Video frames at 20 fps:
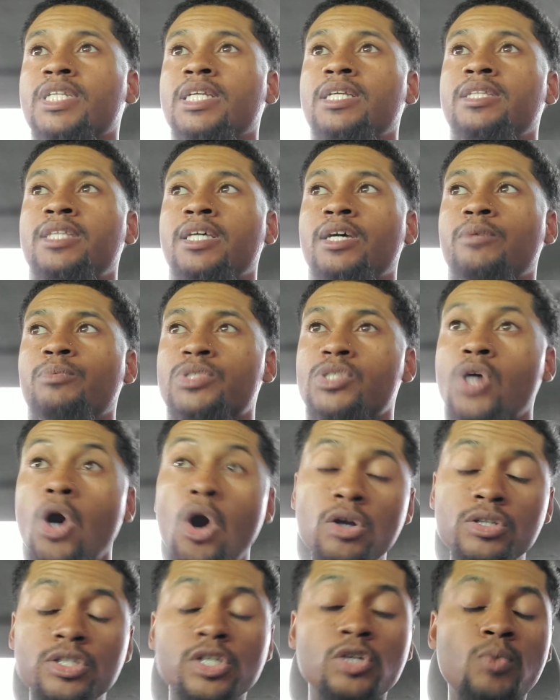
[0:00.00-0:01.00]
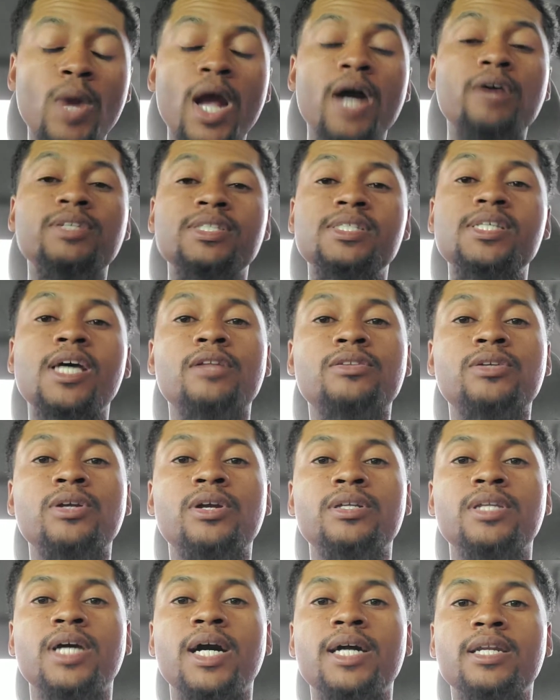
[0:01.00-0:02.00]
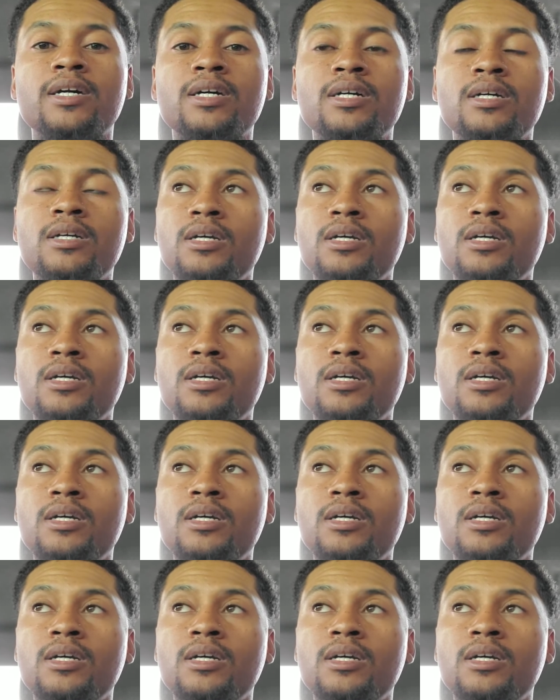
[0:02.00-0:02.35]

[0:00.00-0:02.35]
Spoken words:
that was on the ground in South Carolina